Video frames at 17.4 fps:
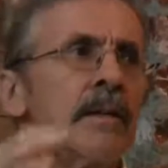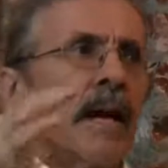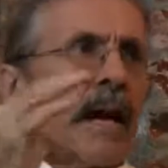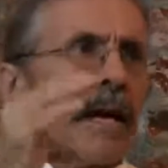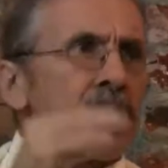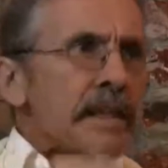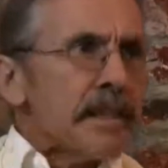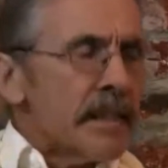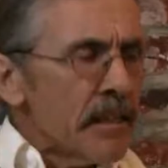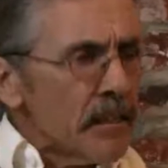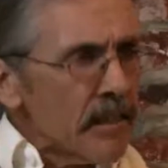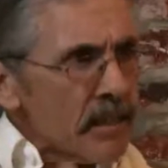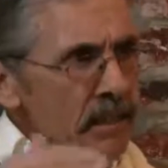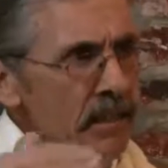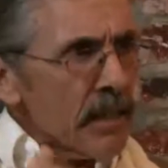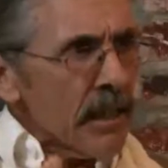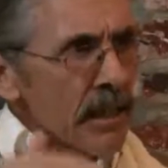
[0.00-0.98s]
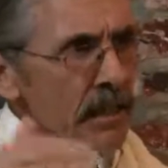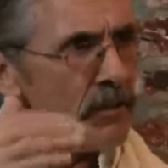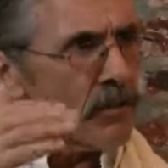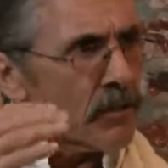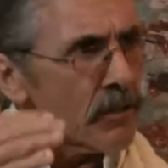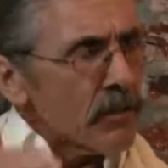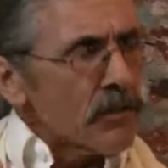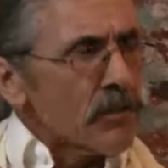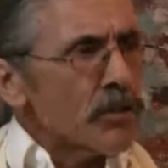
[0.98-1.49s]
At this stage
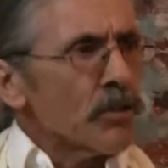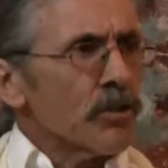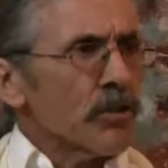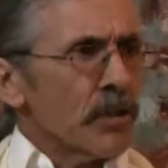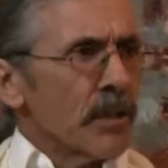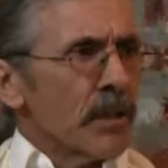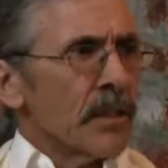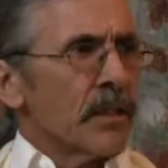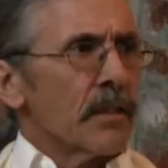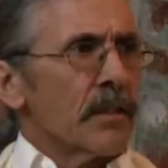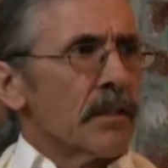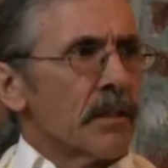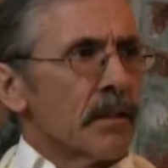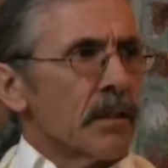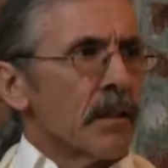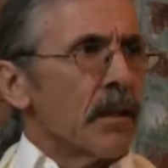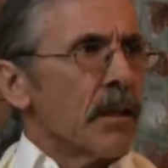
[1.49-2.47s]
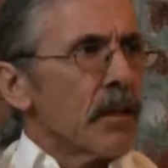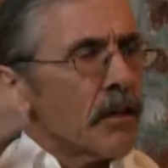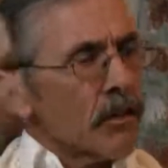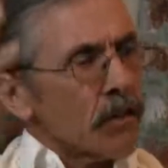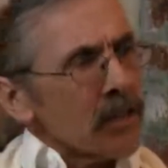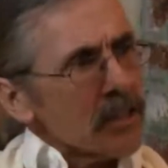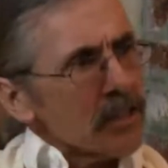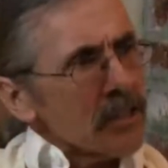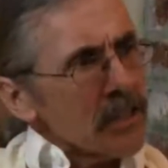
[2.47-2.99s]
of the journey,
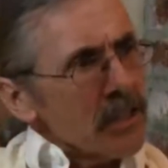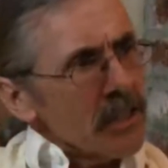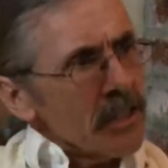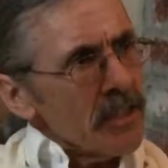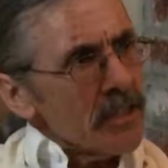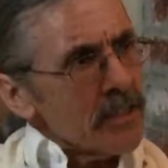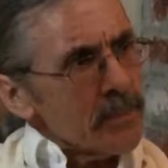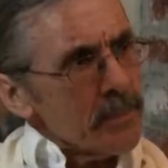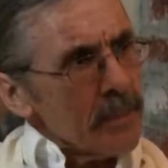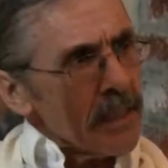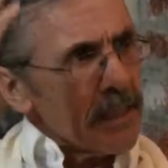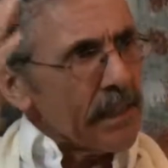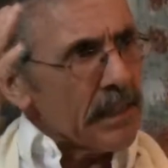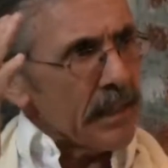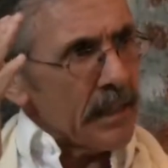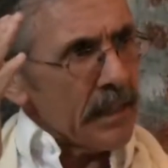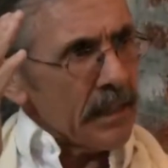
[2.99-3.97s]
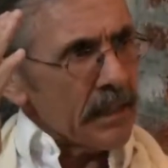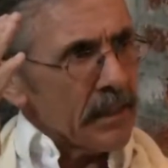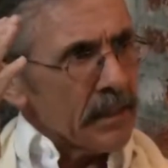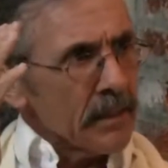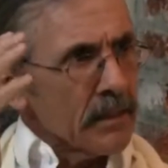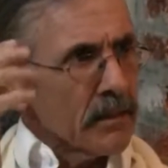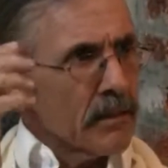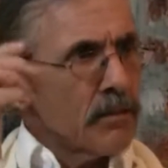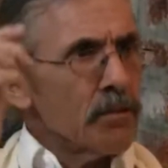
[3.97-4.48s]
Krishna is beginning
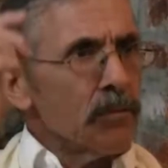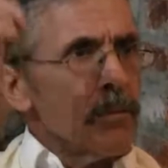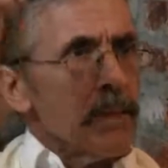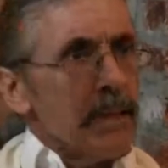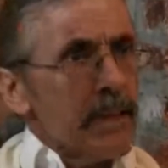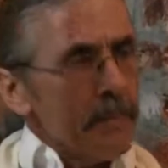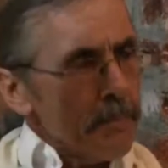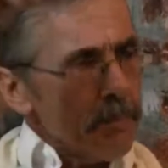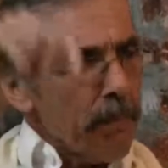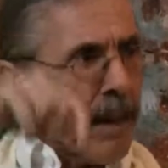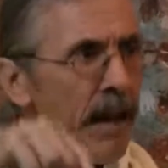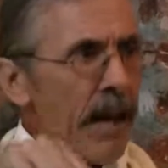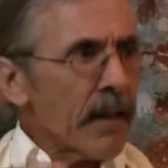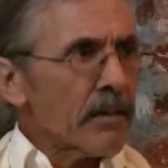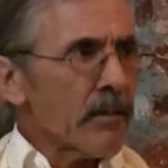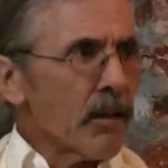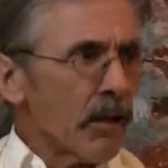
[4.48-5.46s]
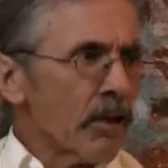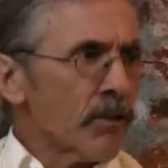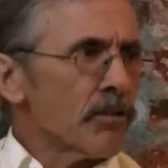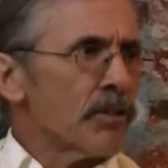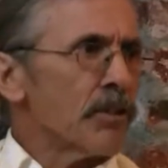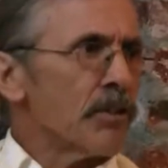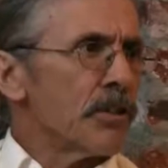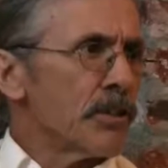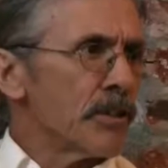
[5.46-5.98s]
to impact
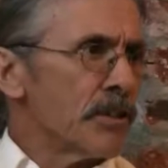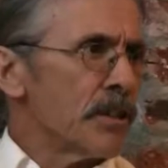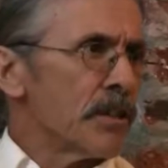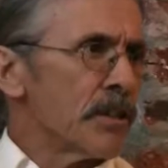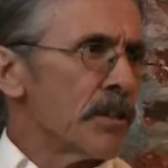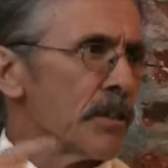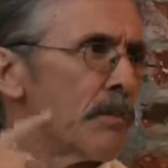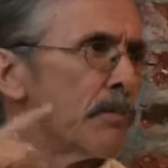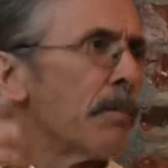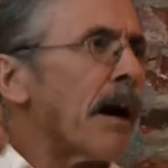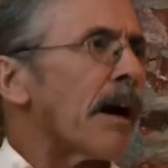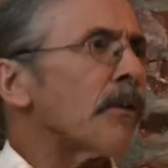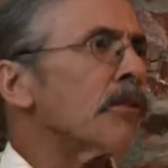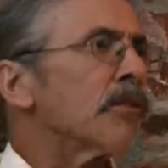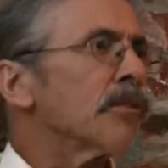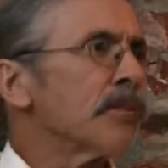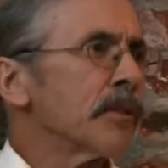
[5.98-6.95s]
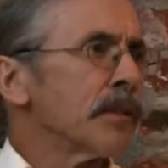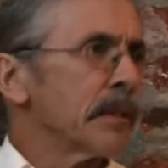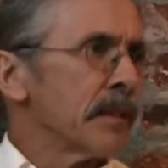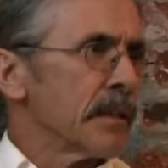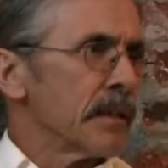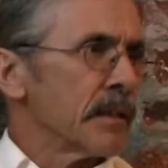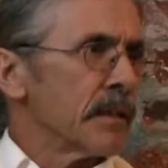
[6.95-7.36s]
Arjuna's system powerfully.